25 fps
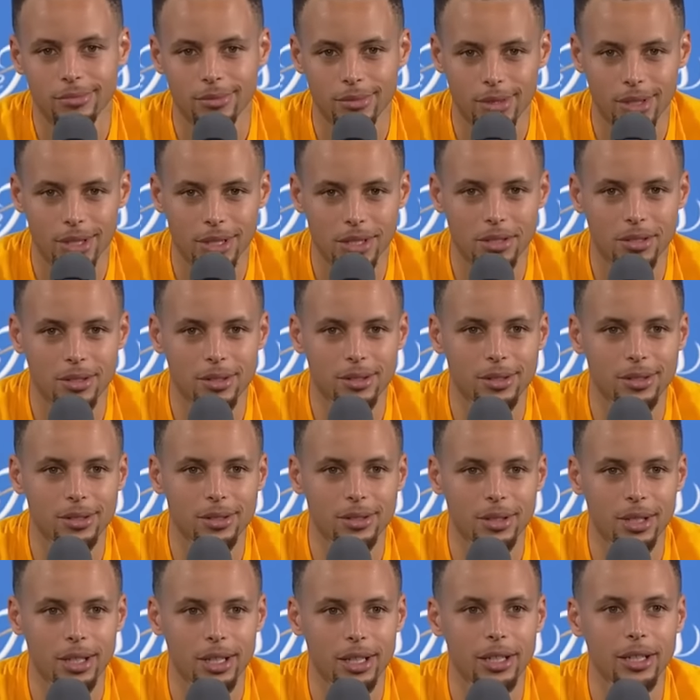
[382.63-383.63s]
it's
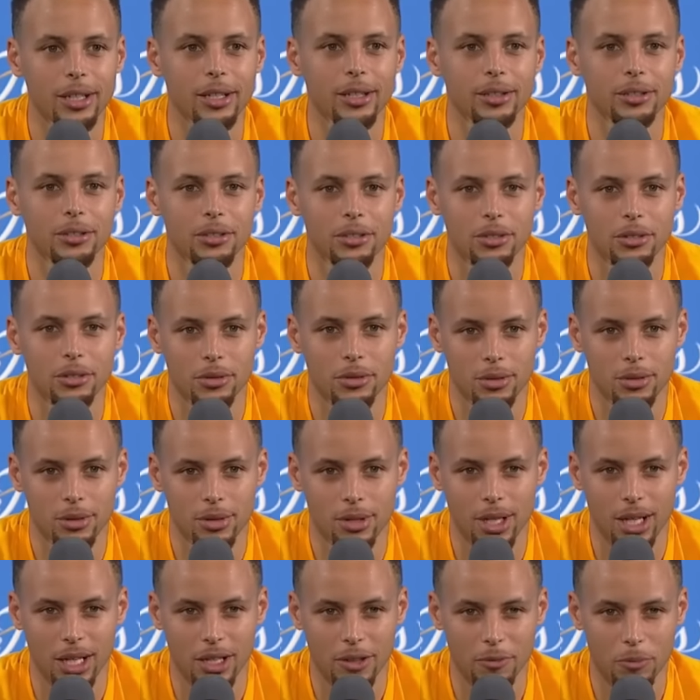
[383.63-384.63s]
uh,
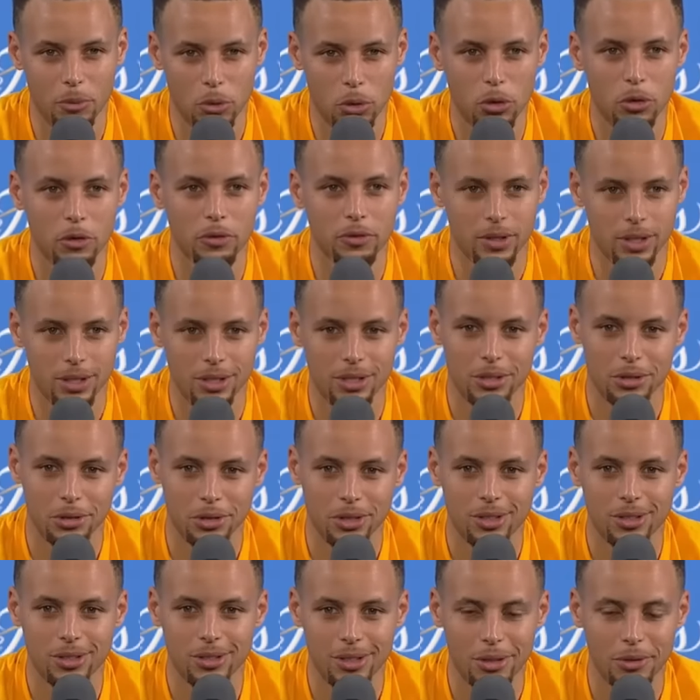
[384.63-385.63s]
kind of morphed into
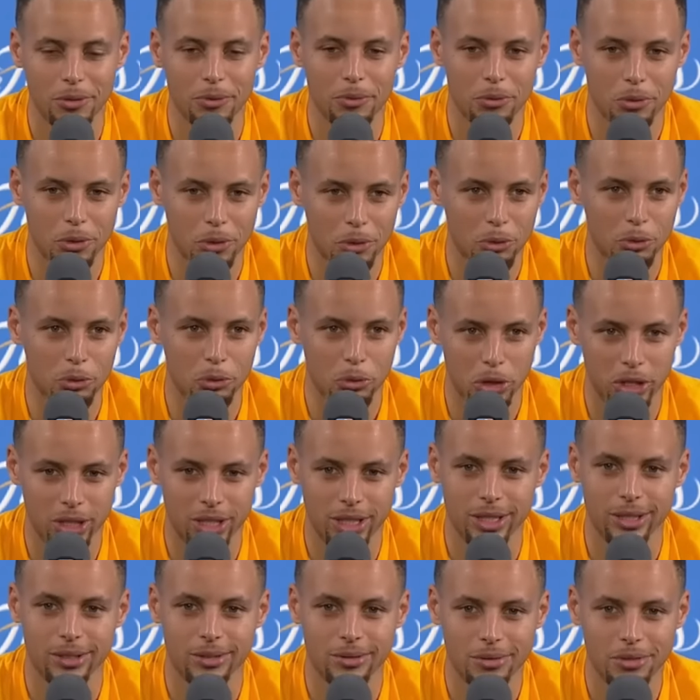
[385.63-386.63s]
a, a
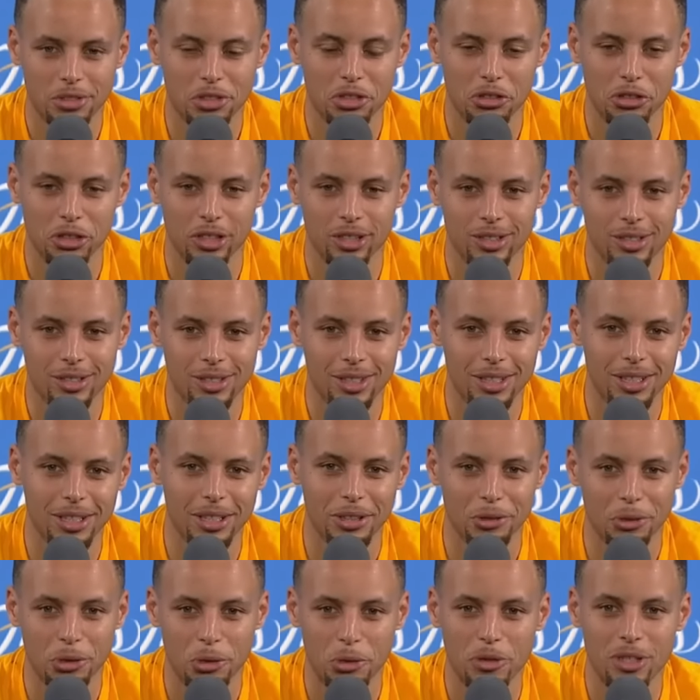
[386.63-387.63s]
really strict uh,
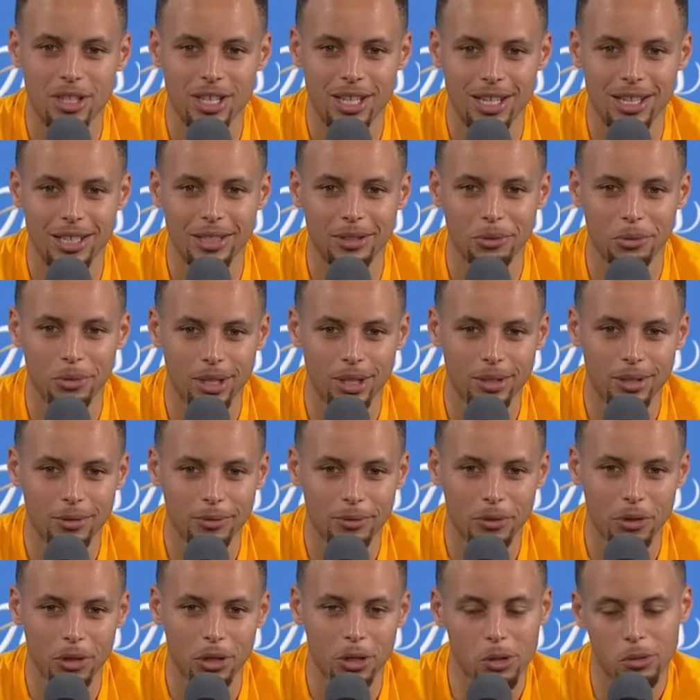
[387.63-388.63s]
routine
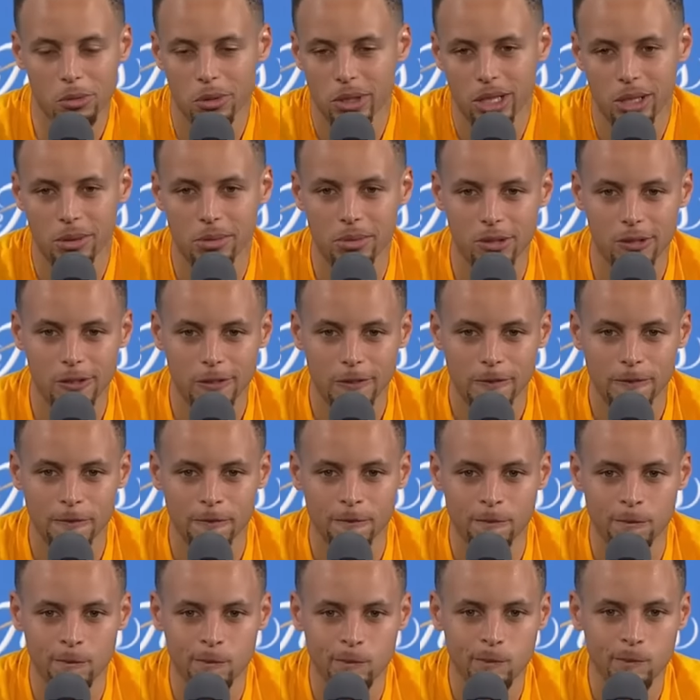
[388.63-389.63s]
for home games.
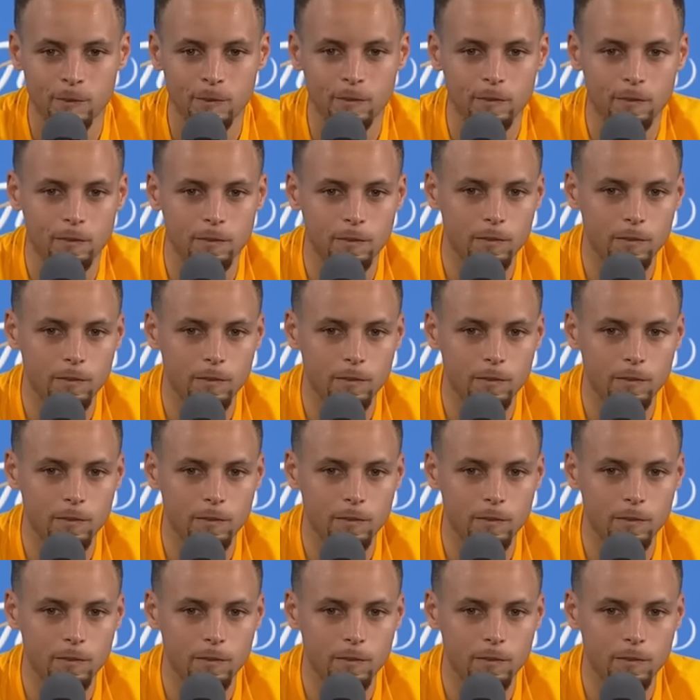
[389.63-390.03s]
If you had to